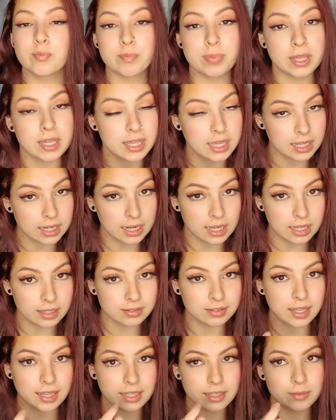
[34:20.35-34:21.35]

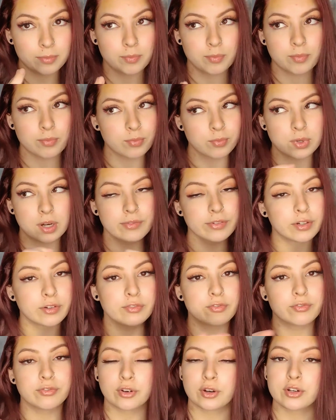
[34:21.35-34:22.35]
beginning, like whenever you're
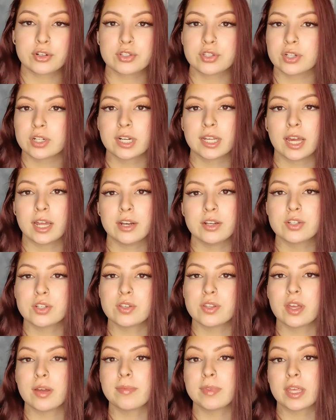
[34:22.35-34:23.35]
first learning how to
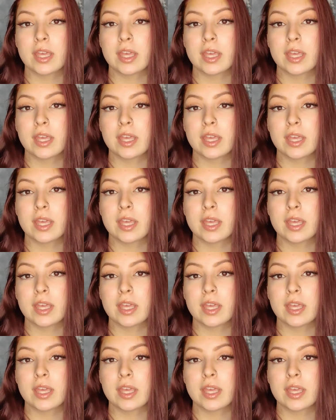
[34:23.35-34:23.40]
do them,